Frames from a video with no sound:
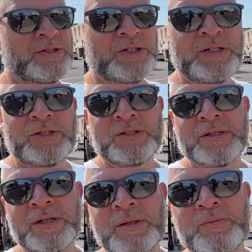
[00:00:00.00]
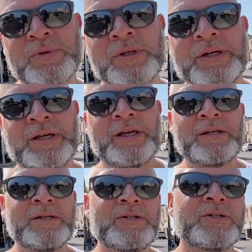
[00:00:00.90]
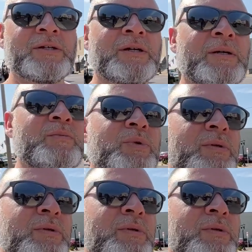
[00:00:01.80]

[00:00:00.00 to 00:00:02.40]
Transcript: cheese shop, a candy shop.